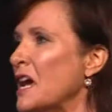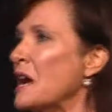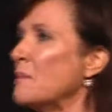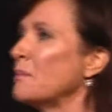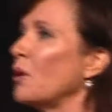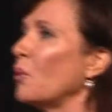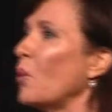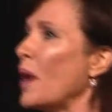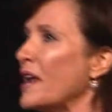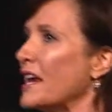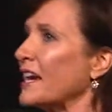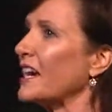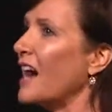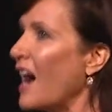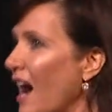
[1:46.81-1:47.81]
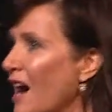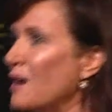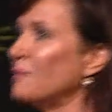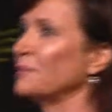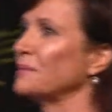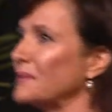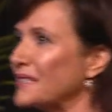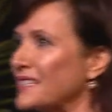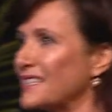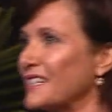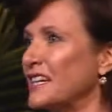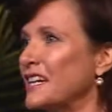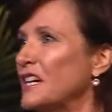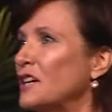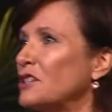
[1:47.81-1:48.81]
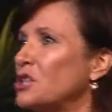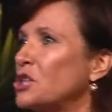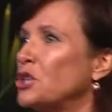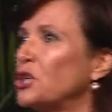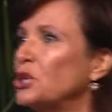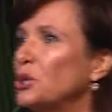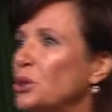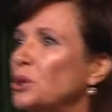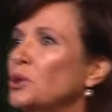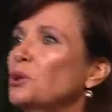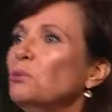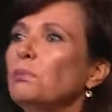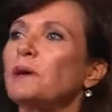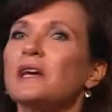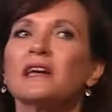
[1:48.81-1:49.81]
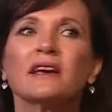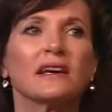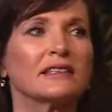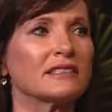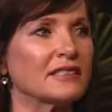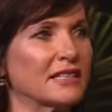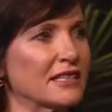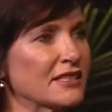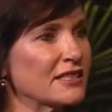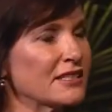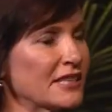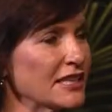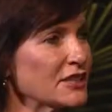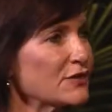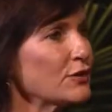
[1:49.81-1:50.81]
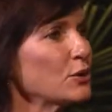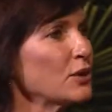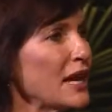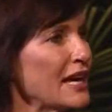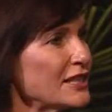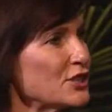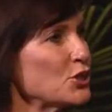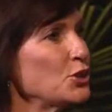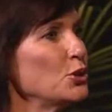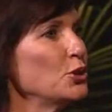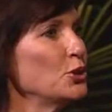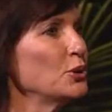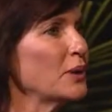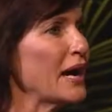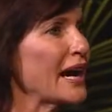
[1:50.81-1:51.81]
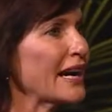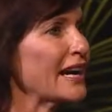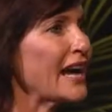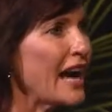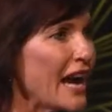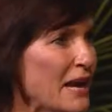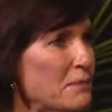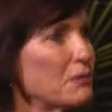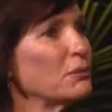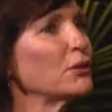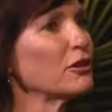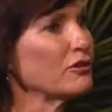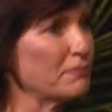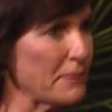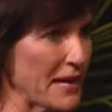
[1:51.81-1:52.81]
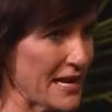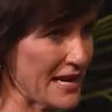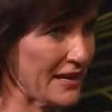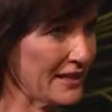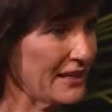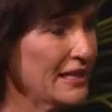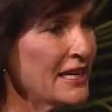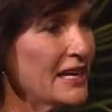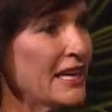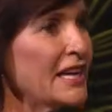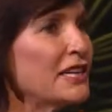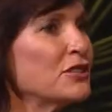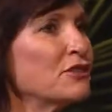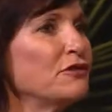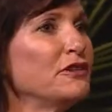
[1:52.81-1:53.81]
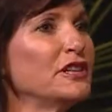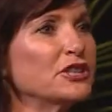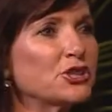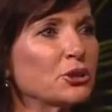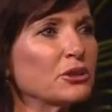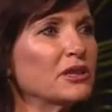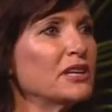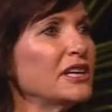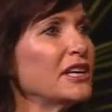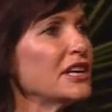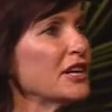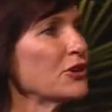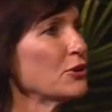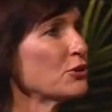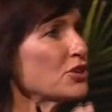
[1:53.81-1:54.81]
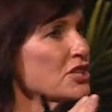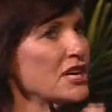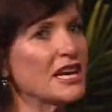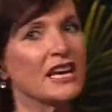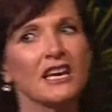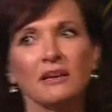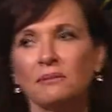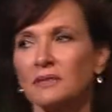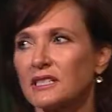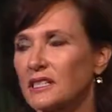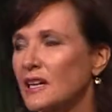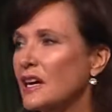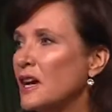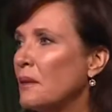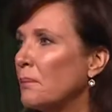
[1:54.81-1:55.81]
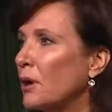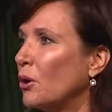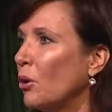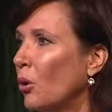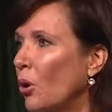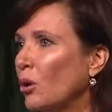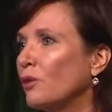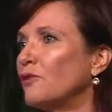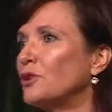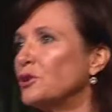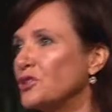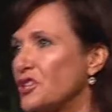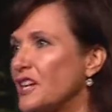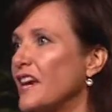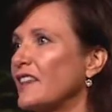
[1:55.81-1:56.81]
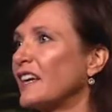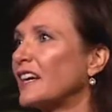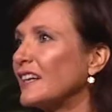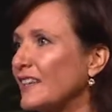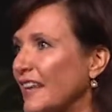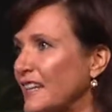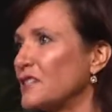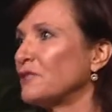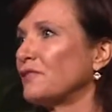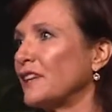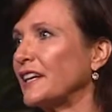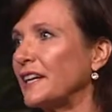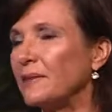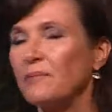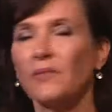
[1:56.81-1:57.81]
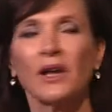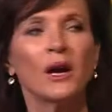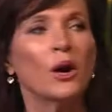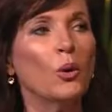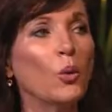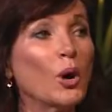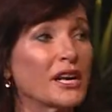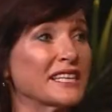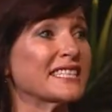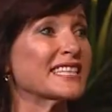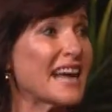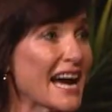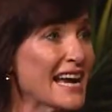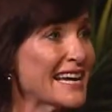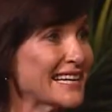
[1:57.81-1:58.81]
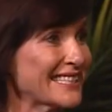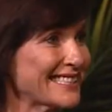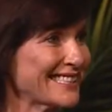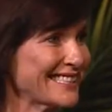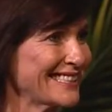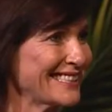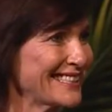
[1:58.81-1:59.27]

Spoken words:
But when it comes to you being as successful as you are capable of being, individually, in your teams, but all of you together collectively, what it takes